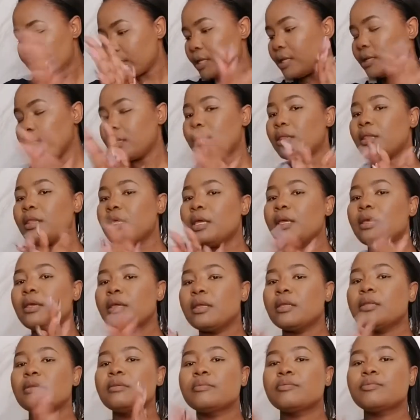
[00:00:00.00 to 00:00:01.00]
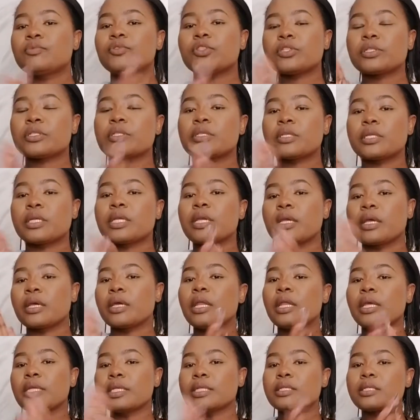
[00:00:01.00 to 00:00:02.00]
And then I'm just gonna
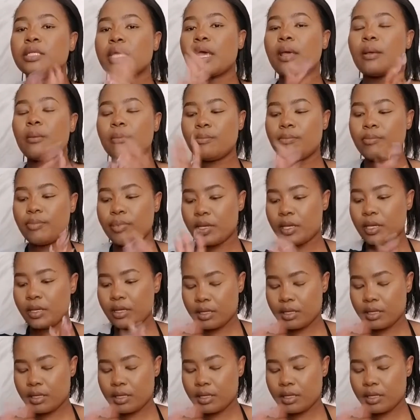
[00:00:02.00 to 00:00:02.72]
get a damp.